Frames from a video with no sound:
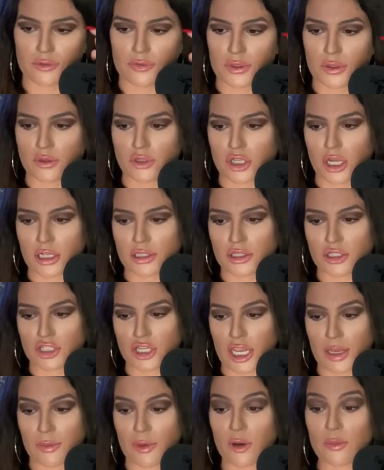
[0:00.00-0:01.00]
a few shots of
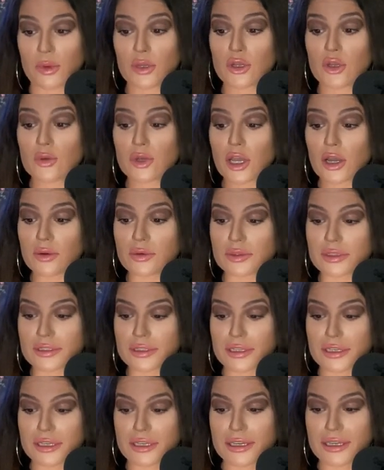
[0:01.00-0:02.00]
JMO. But who
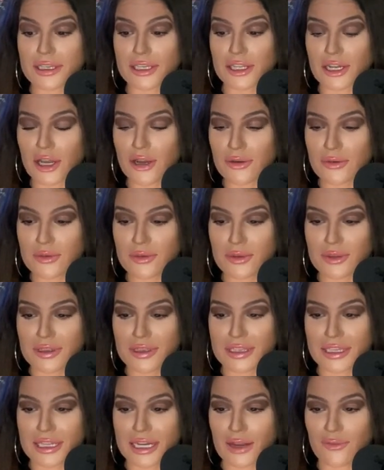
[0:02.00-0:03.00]
knows? You know?
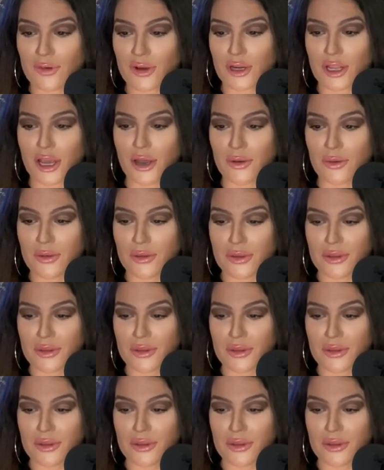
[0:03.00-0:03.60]
You never know.